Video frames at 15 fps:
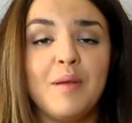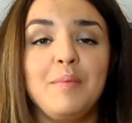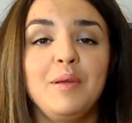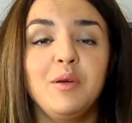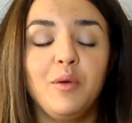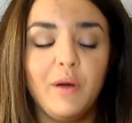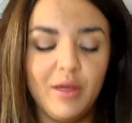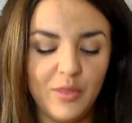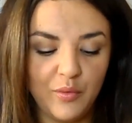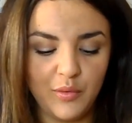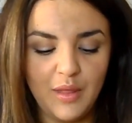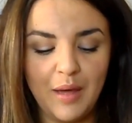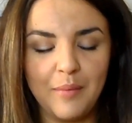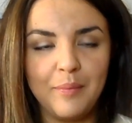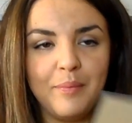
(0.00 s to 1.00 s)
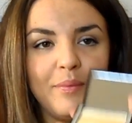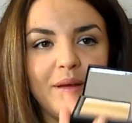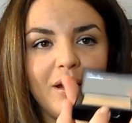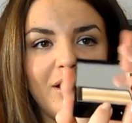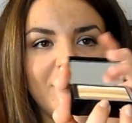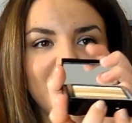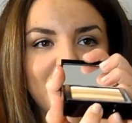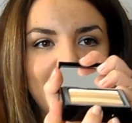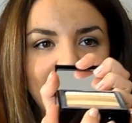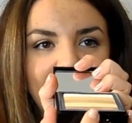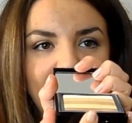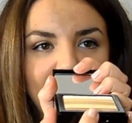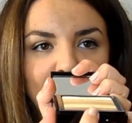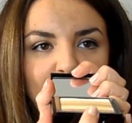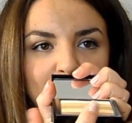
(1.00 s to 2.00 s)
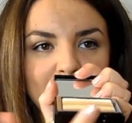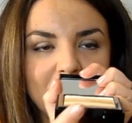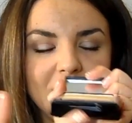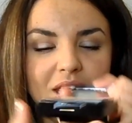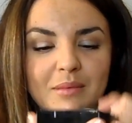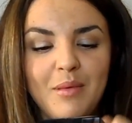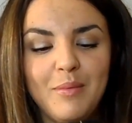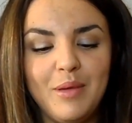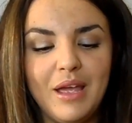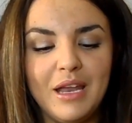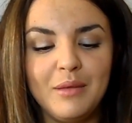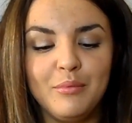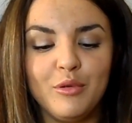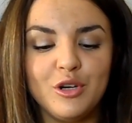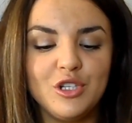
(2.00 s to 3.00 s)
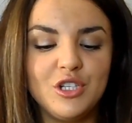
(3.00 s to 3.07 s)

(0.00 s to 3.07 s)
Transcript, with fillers: Maybe not. I thought that kind of bit there opened and maybe you had a